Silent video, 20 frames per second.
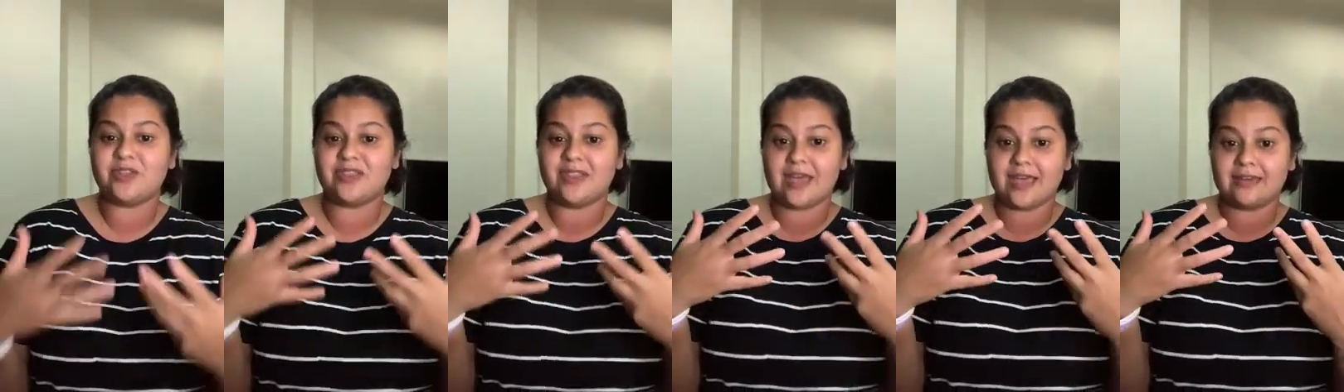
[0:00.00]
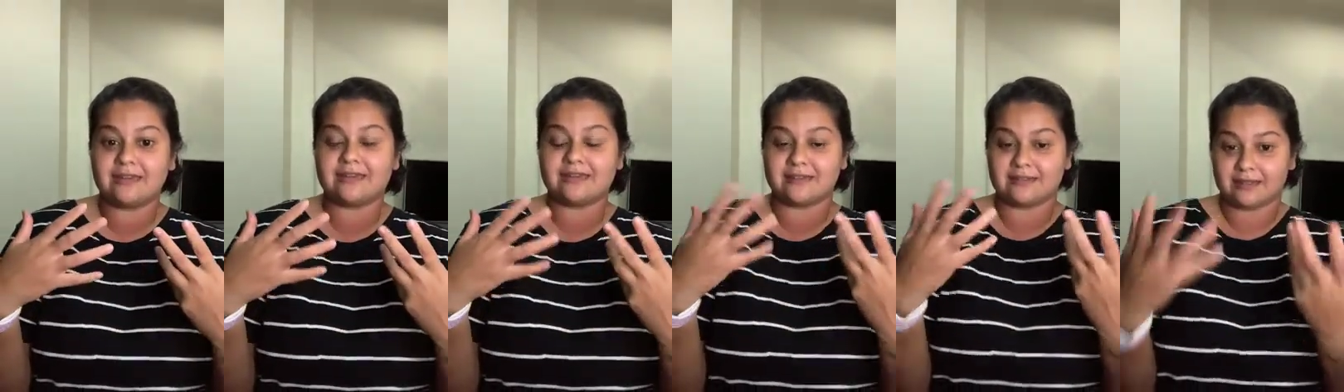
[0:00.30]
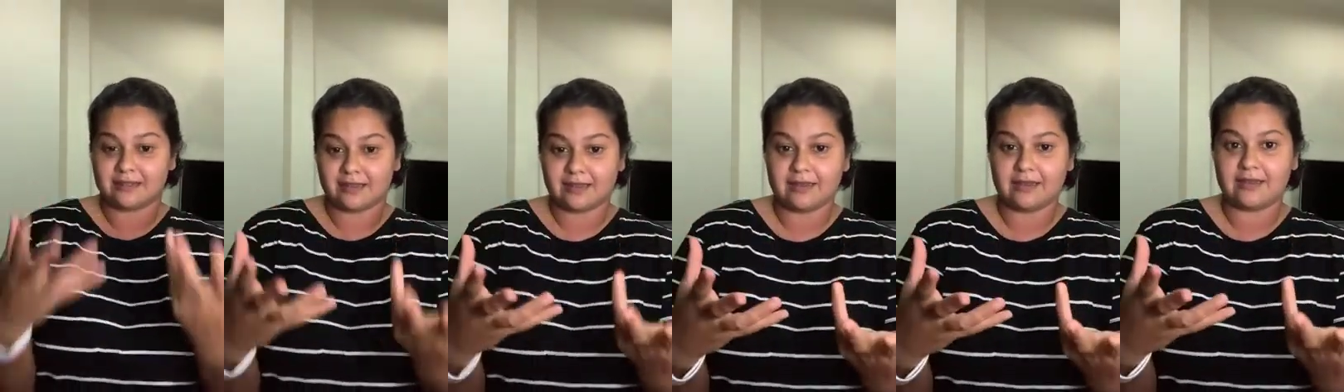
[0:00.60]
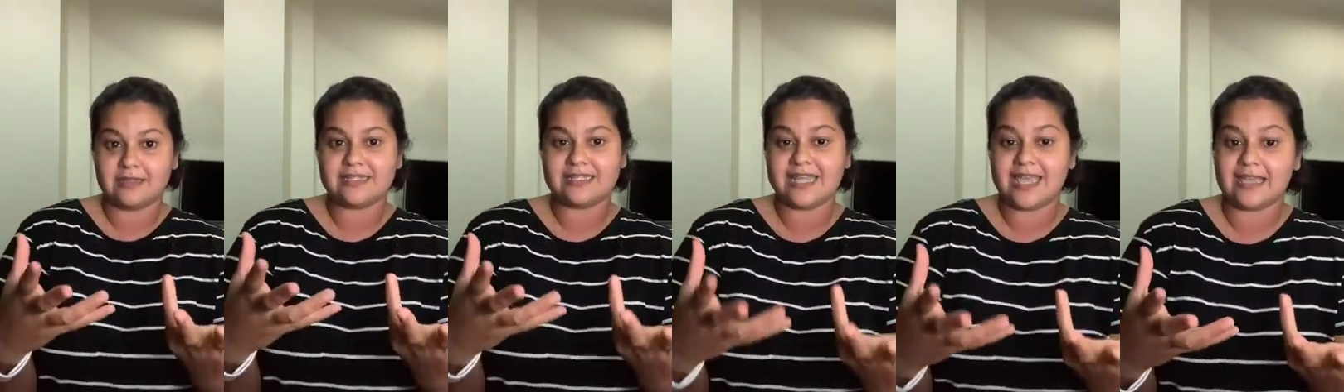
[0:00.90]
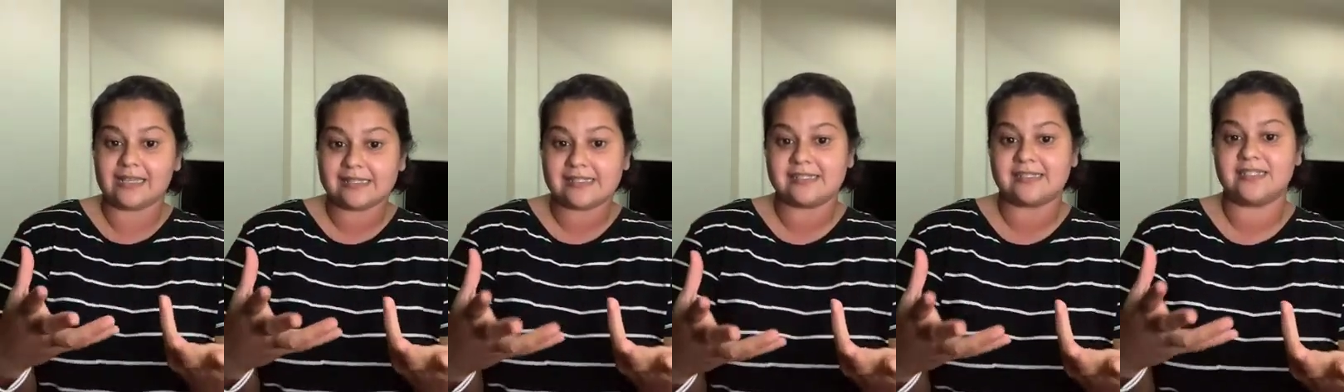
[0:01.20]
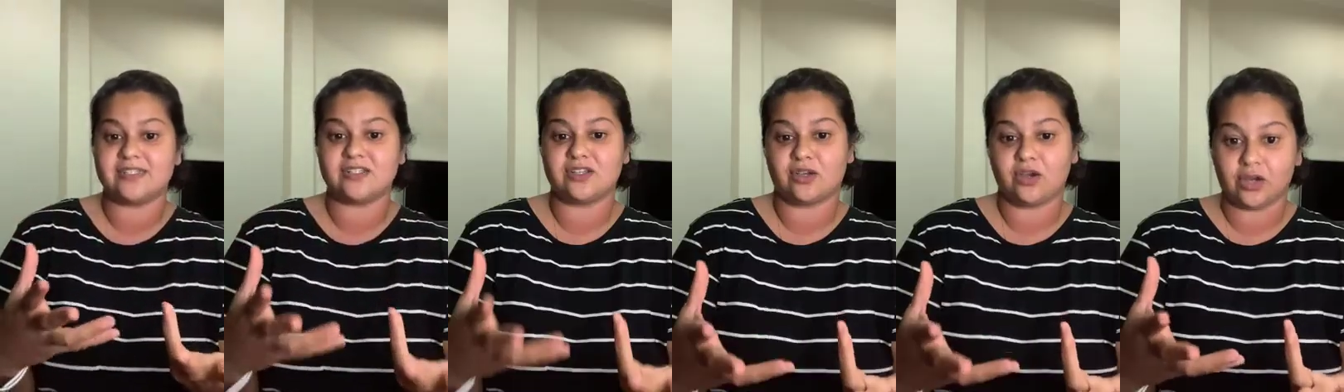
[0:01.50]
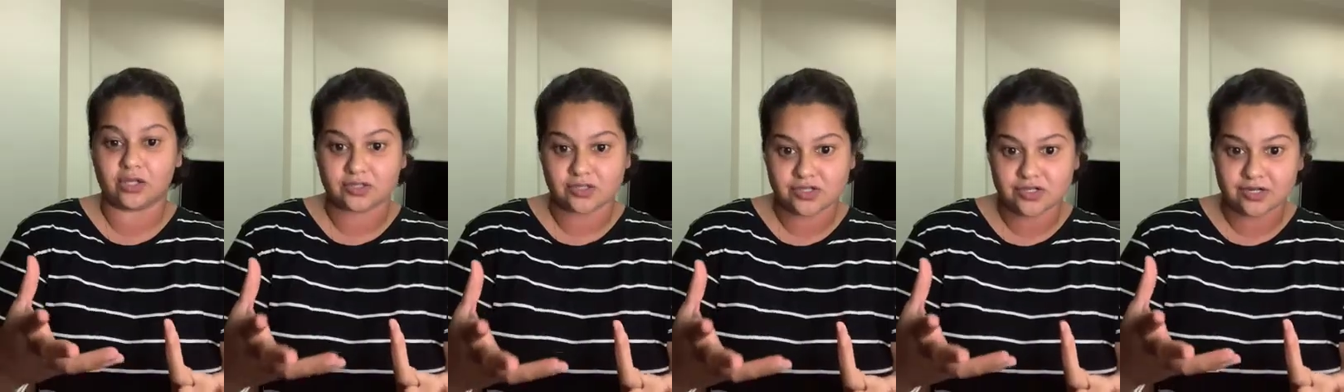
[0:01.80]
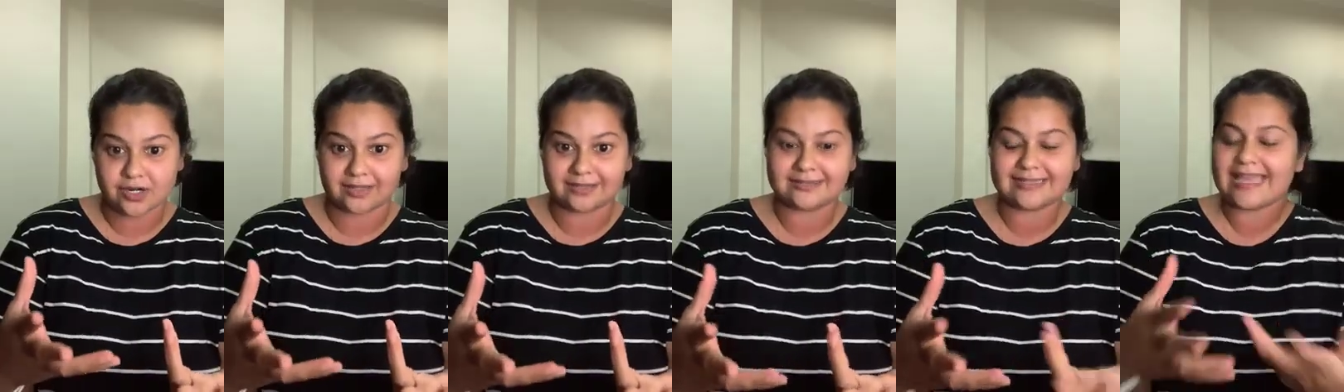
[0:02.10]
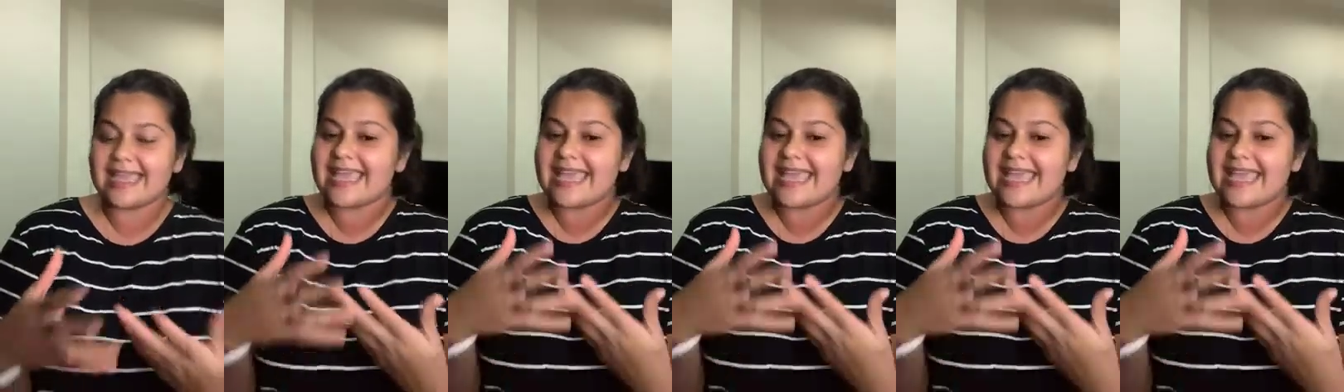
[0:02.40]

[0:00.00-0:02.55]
that a text is a construct.